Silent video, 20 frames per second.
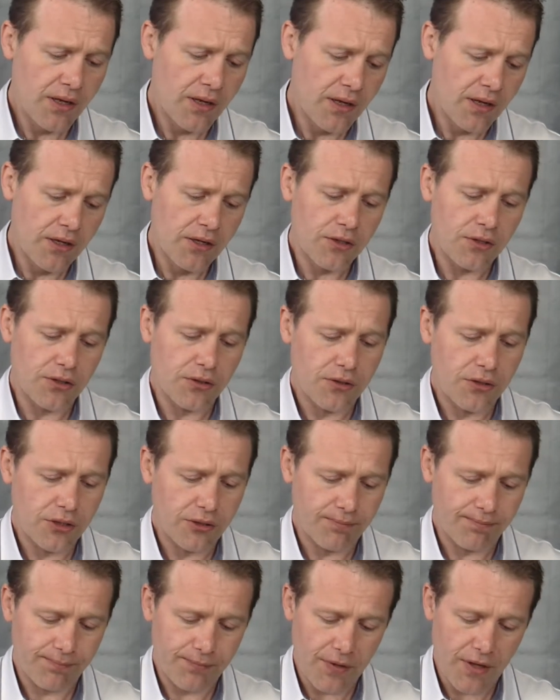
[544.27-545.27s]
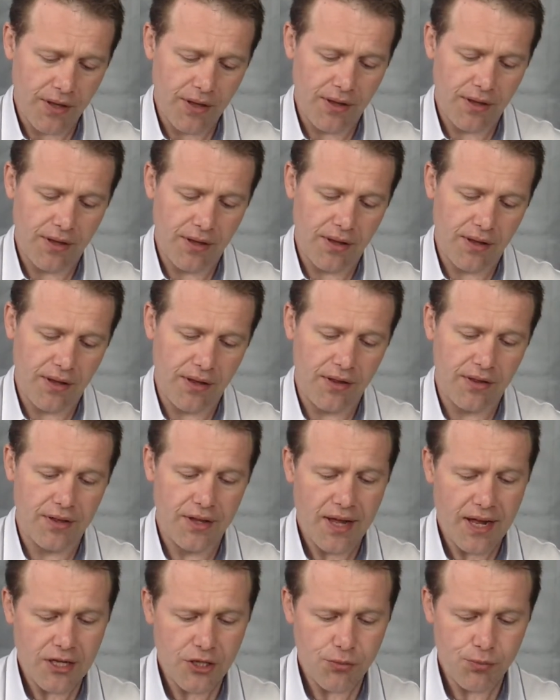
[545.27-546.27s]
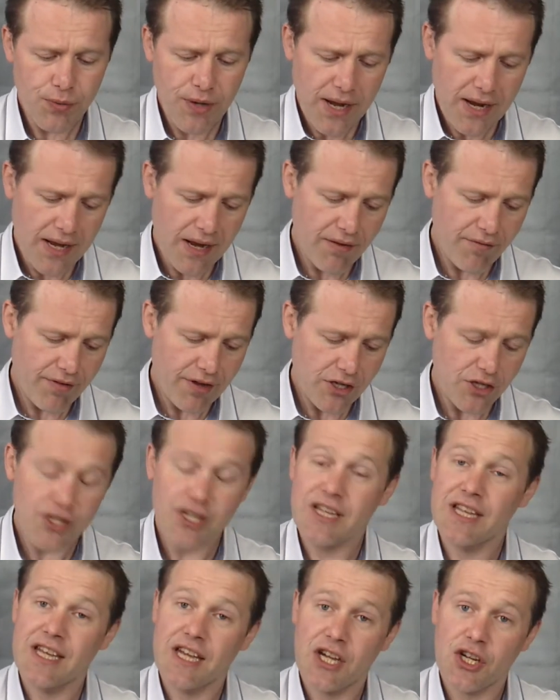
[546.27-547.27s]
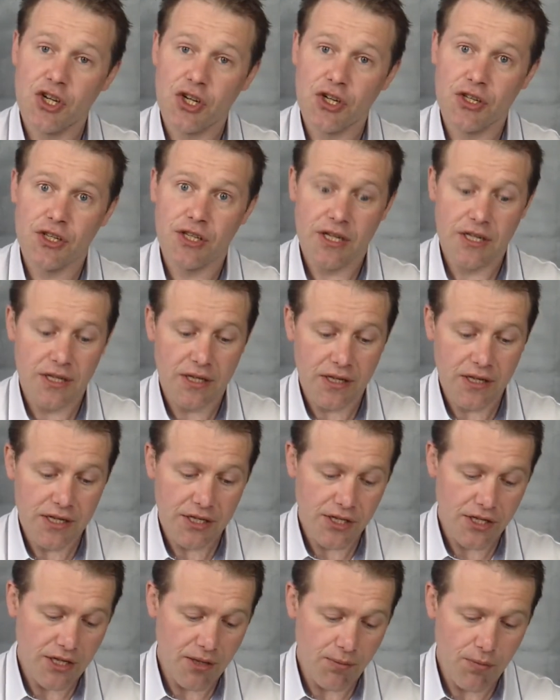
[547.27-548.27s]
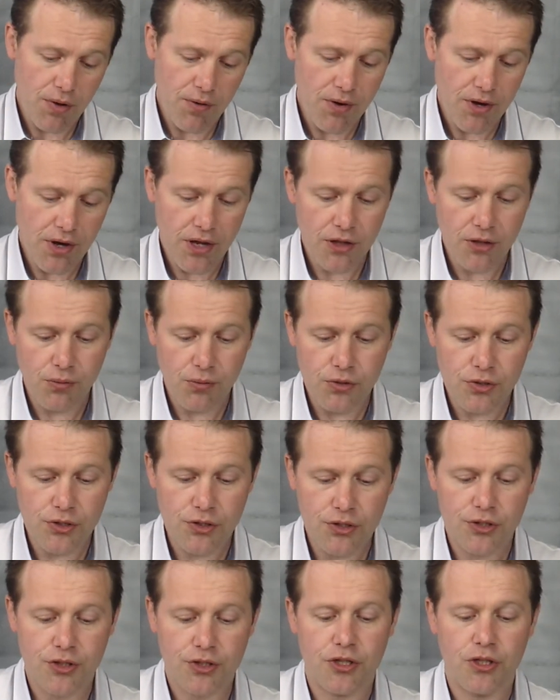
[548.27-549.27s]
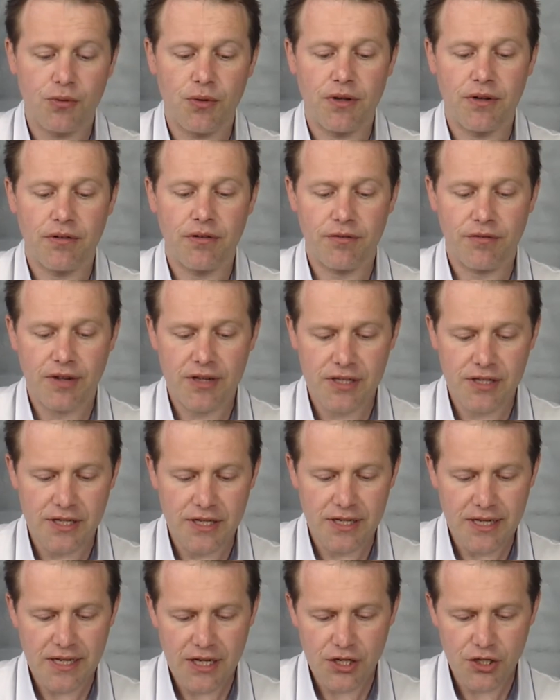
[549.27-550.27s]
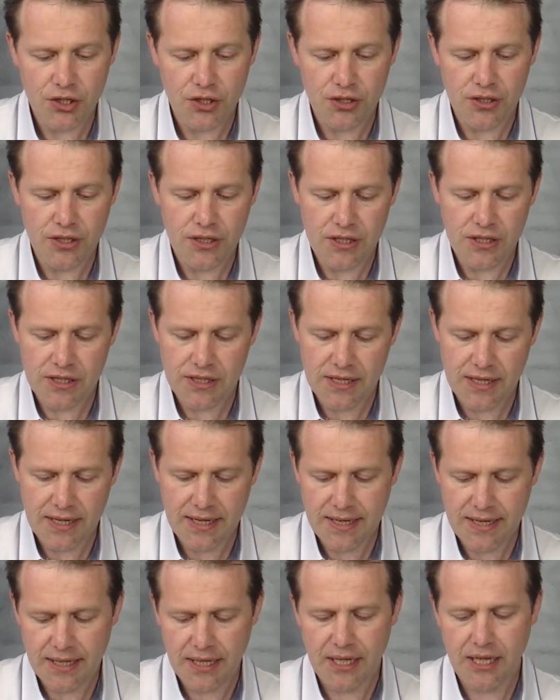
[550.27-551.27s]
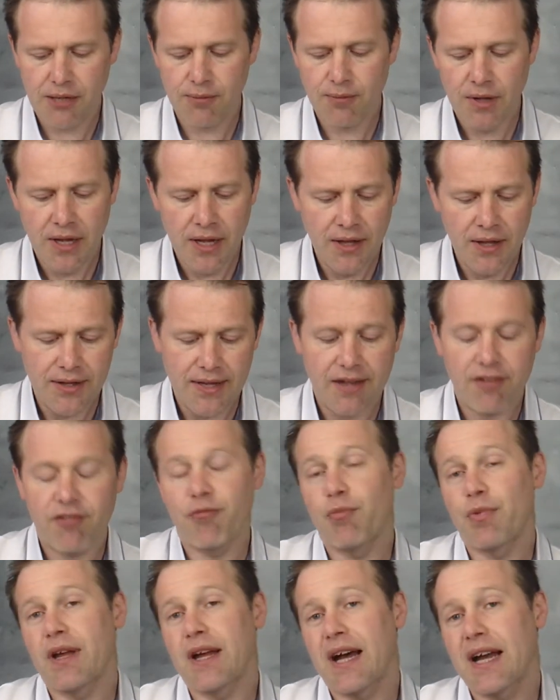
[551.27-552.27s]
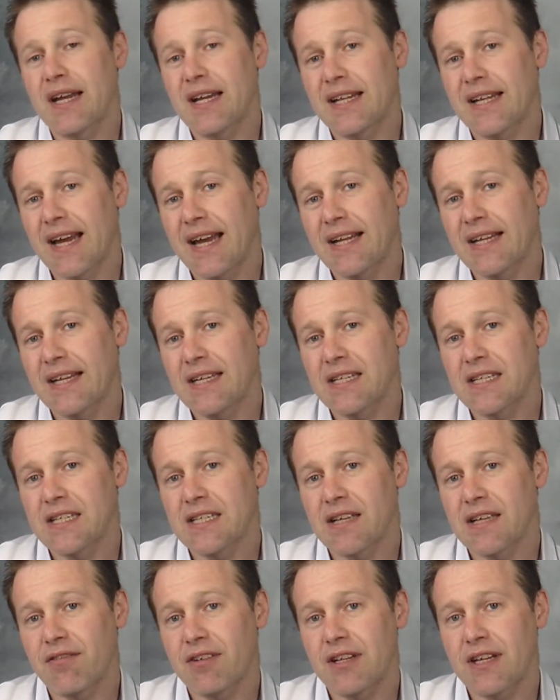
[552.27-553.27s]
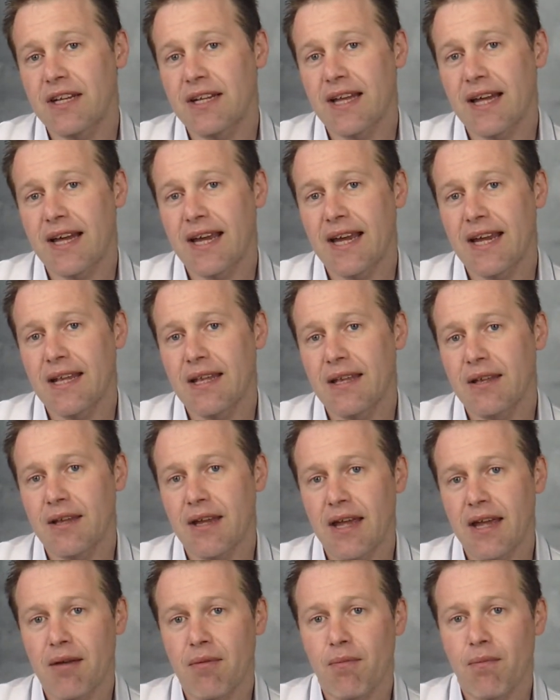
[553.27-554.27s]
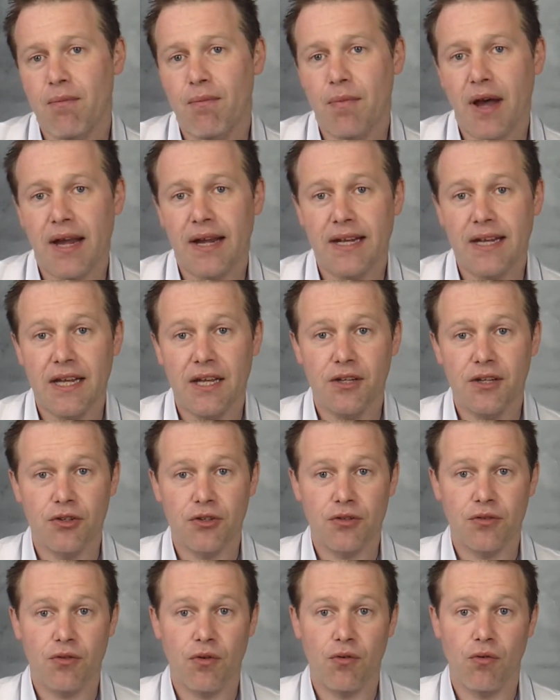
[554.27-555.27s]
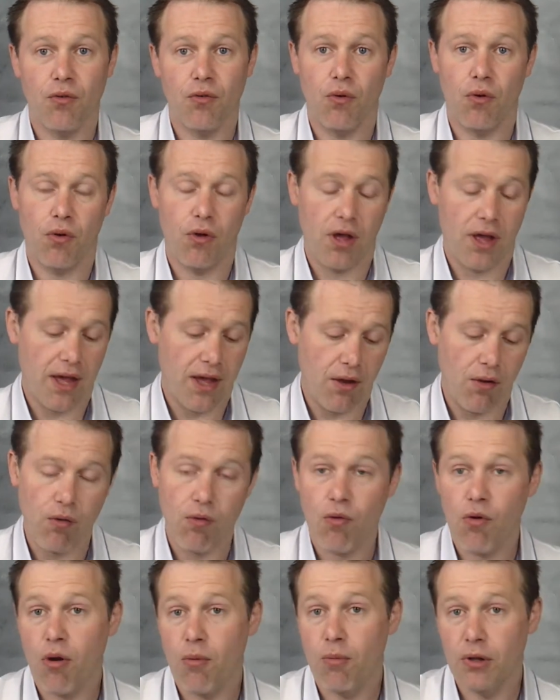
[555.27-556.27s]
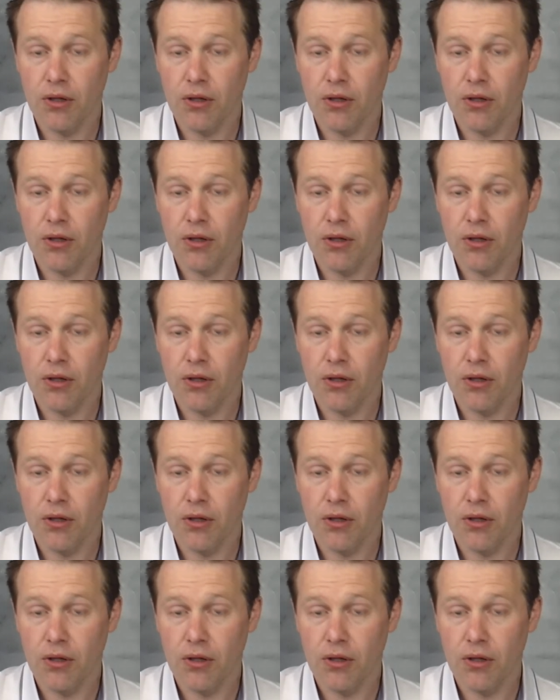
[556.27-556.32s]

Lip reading: So there has been investigations into this in America. There was 2 investigations. The FBI in 1979, by an agent, Rommel,